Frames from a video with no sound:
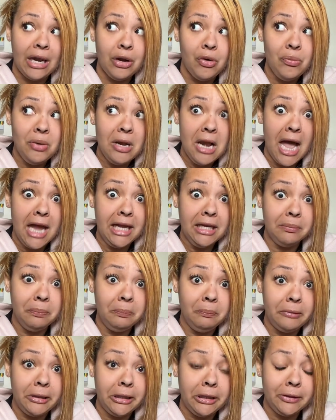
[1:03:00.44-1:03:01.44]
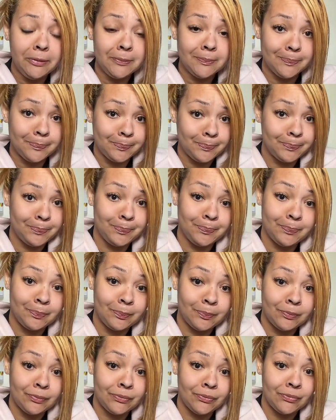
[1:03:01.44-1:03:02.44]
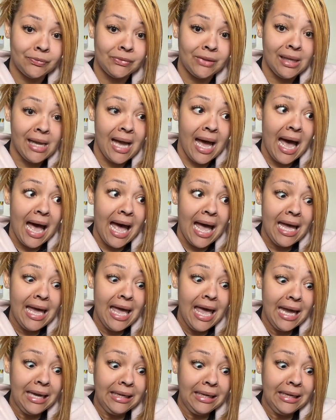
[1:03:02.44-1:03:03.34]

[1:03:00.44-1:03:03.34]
I don't like me. I